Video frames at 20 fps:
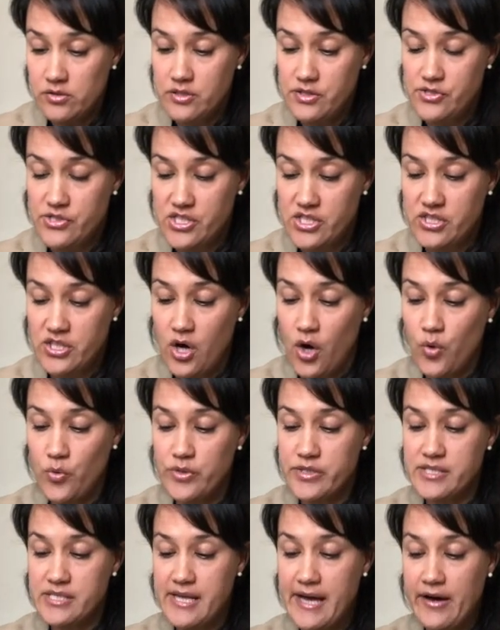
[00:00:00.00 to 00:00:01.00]
said the
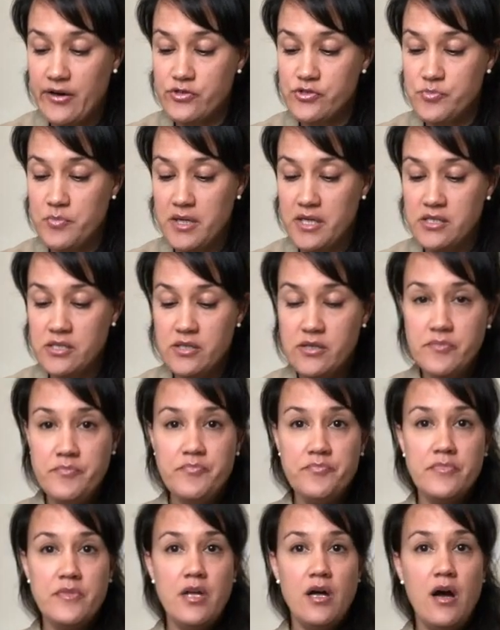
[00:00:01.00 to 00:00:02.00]
oldest housemaid.
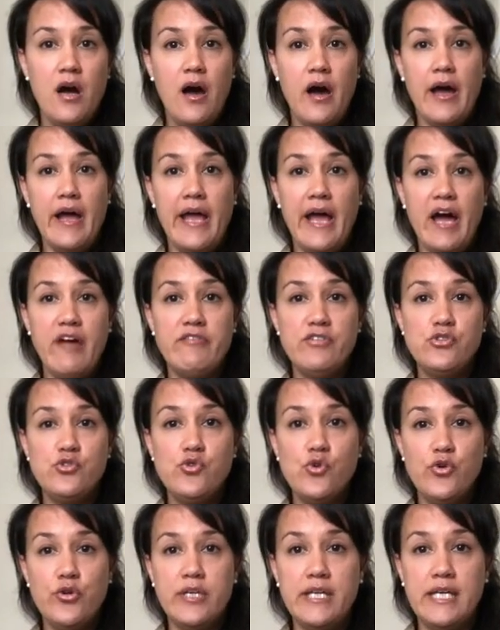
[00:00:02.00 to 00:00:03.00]
I have a
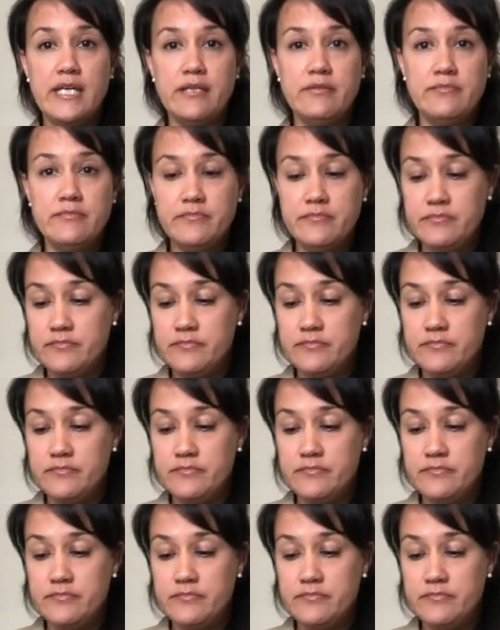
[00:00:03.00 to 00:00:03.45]
sore knee